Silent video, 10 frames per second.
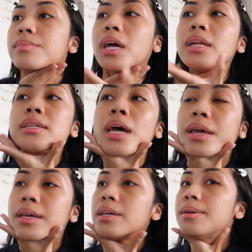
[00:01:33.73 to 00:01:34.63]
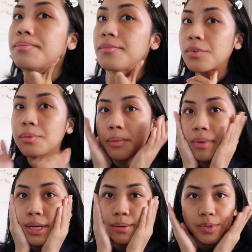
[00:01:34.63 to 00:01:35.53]
and tacky for my
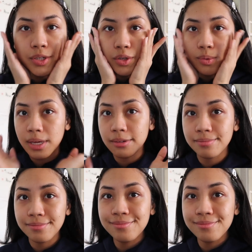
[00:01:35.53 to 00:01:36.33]
makeup to soak in.